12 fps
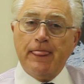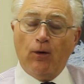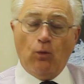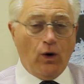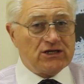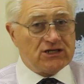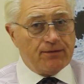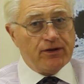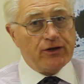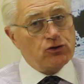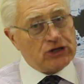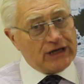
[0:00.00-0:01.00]
what some of
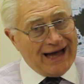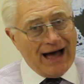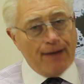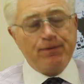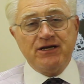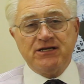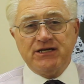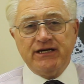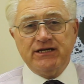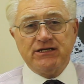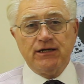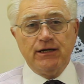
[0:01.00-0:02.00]
those
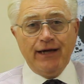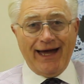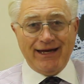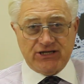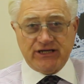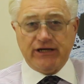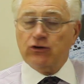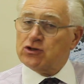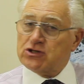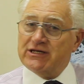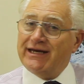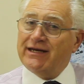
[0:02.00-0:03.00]
competencies and
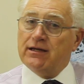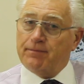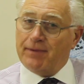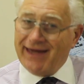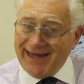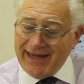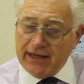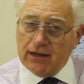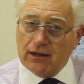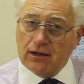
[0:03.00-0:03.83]
skills need to be,